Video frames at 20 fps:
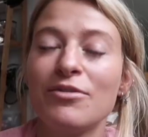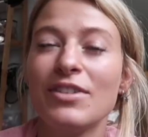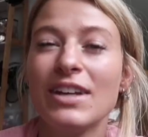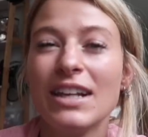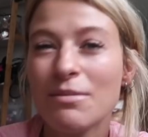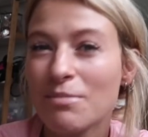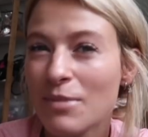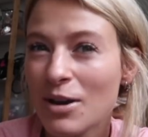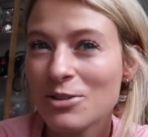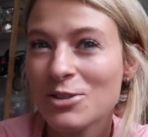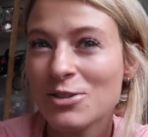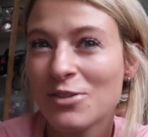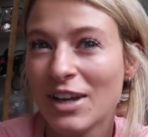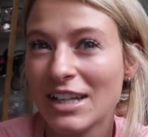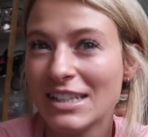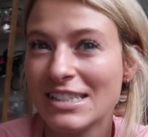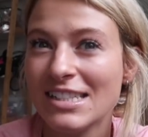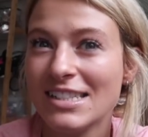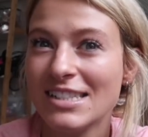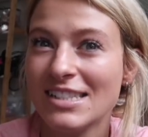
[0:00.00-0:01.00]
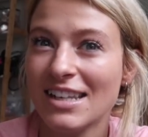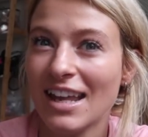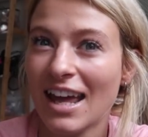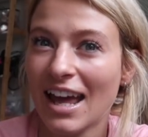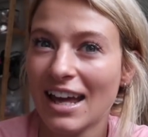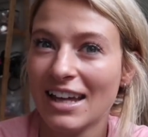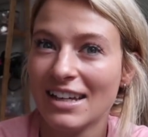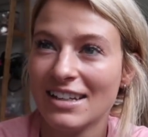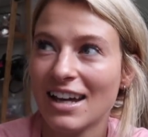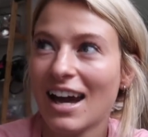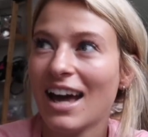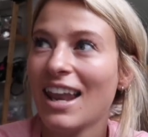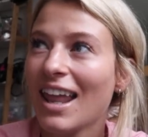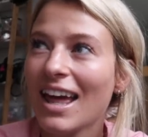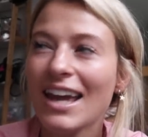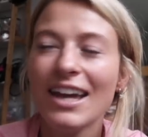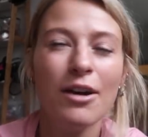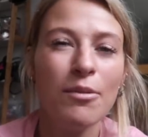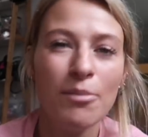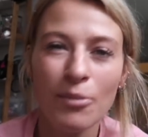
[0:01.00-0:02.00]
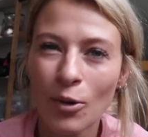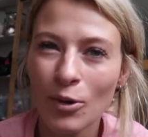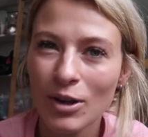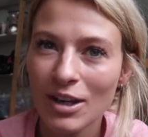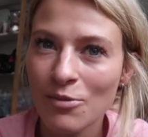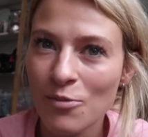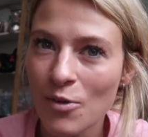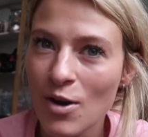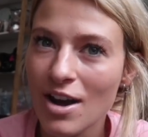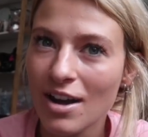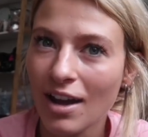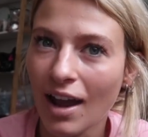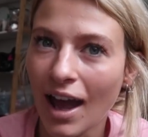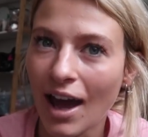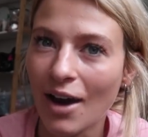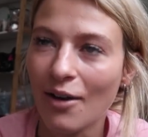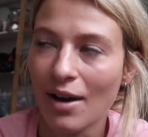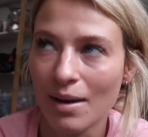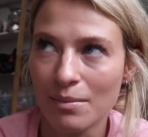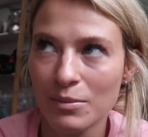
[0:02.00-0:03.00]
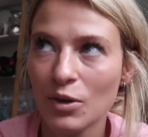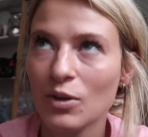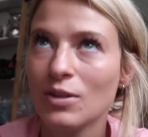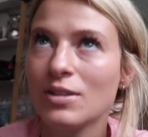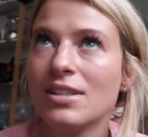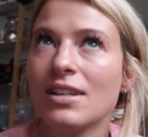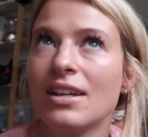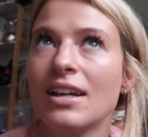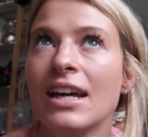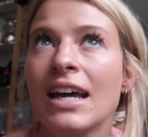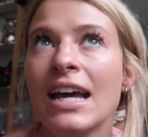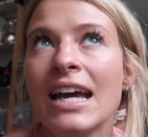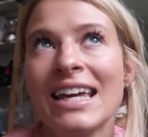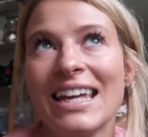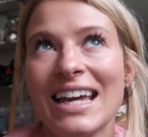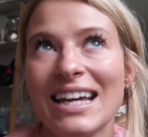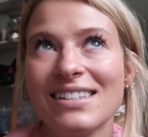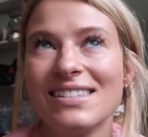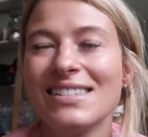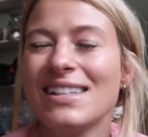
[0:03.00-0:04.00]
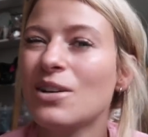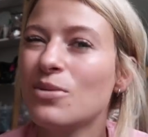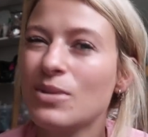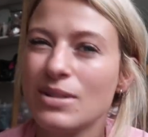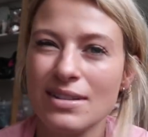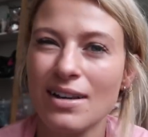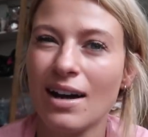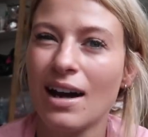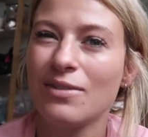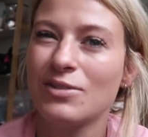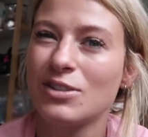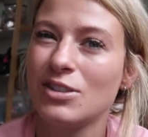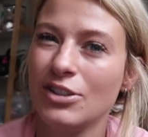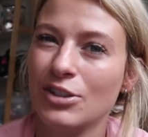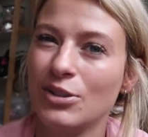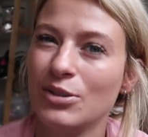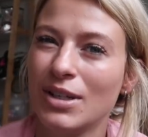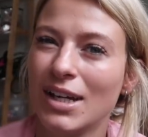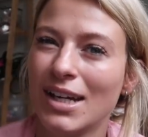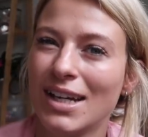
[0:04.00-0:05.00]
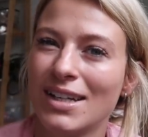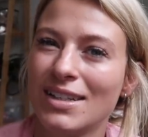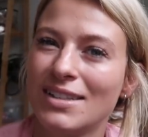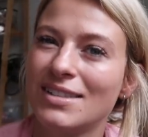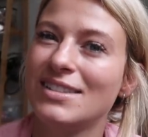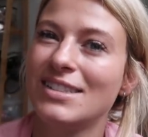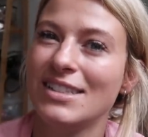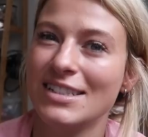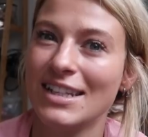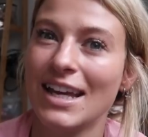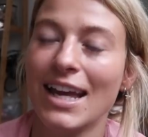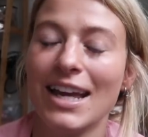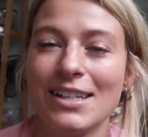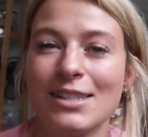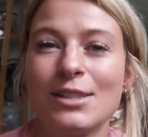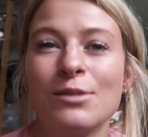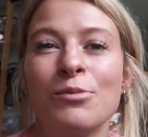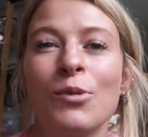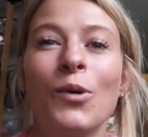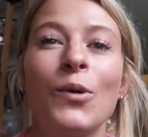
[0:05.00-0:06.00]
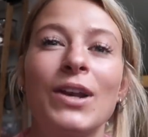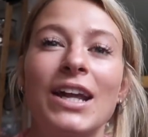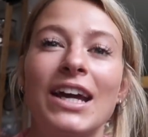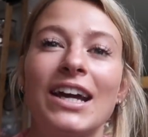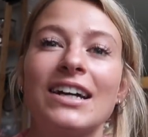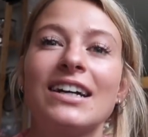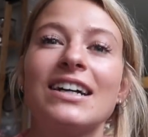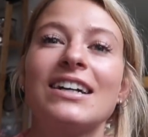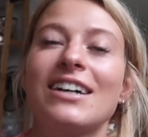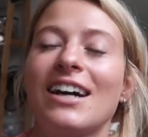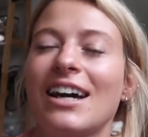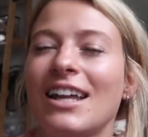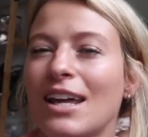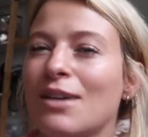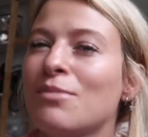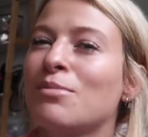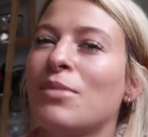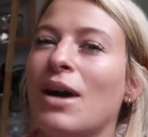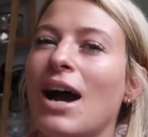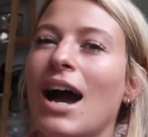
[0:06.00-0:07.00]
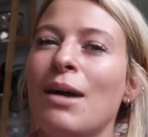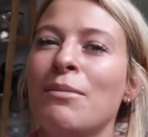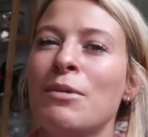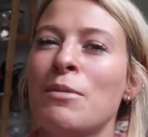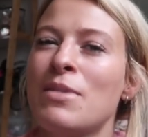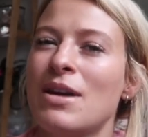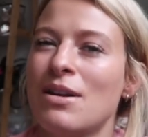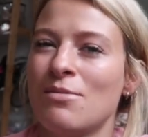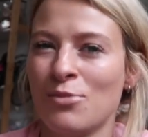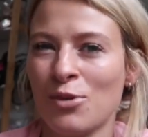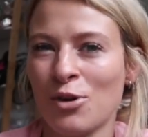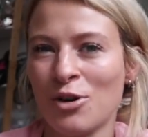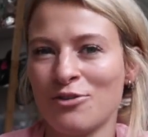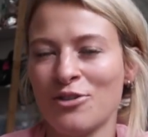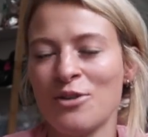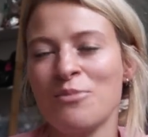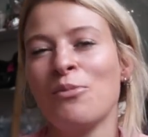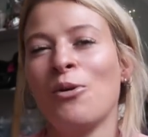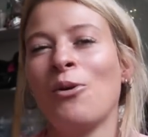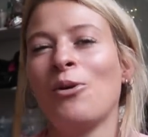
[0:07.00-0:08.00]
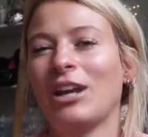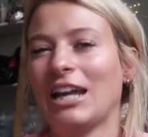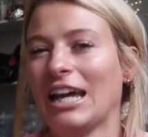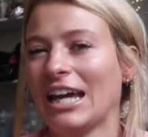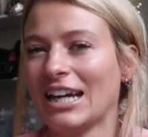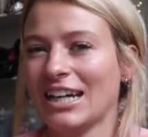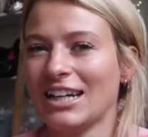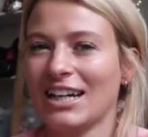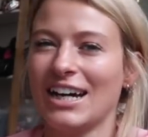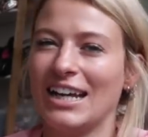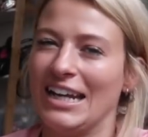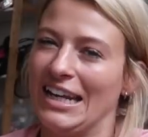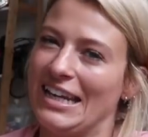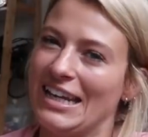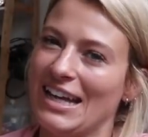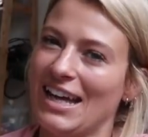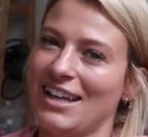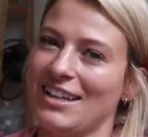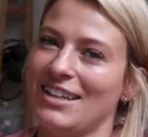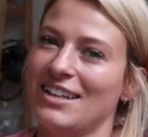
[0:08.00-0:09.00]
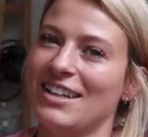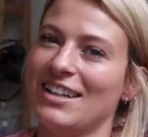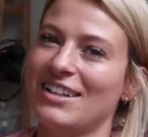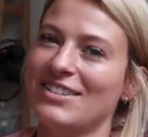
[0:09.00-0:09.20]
I'm feeling motivated today. I like a morning workout. I'm not a, yesterday was an afternooner, today it's a morninger. And I'm a bit more of a morninger kind of gal, you